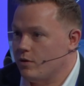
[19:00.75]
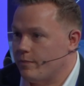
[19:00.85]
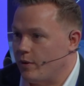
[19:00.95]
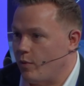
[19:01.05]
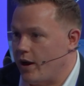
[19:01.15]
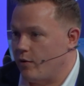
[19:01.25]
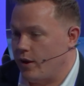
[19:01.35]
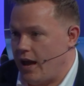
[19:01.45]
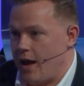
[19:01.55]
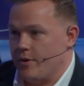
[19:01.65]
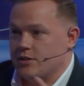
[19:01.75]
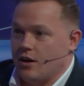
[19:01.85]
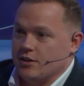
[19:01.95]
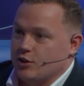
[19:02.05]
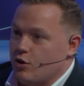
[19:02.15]
But where do we
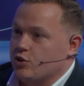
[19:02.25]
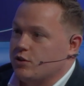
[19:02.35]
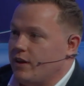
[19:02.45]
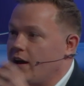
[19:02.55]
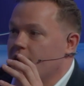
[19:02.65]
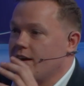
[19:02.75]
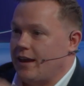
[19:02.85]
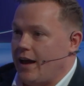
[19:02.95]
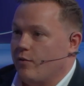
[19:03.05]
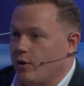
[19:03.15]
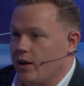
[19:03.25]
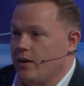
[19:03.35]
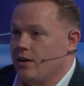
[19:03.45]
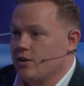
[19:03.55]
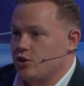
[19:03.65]
amortize the cost of that? Can we
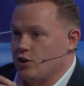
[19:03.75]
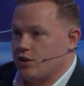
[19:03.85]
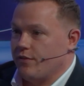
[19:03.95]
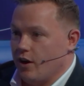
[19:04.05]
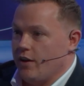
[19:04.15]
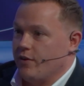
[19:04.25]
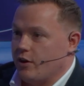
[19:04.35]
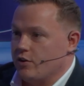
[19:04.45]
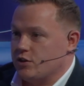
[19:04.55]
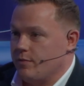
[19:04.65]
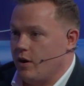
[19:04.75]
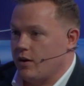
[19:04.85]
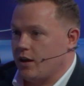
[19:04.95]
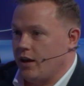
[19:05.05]
justify it if it goes to market?